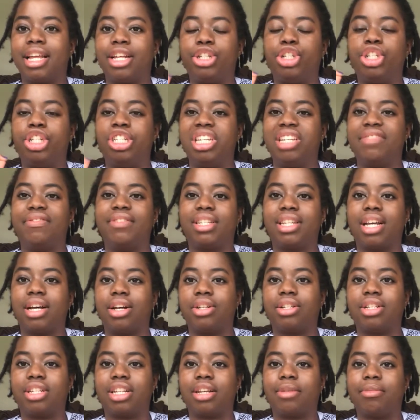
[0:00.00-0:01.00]
and she never
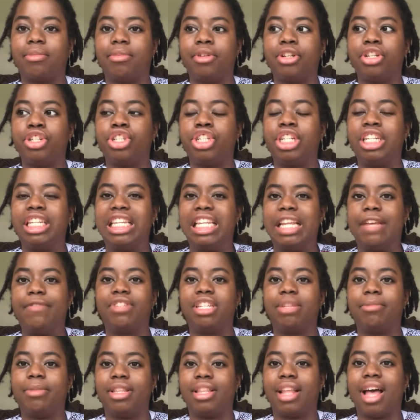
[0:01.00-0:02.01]
tells them. She
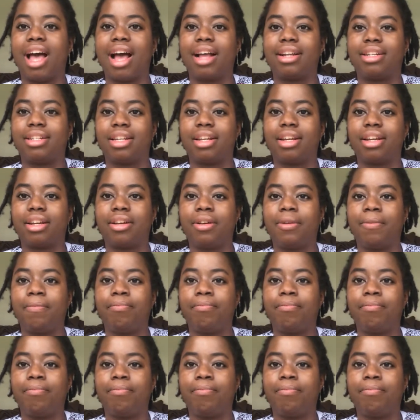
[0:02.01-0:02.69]
leaves them in the attic.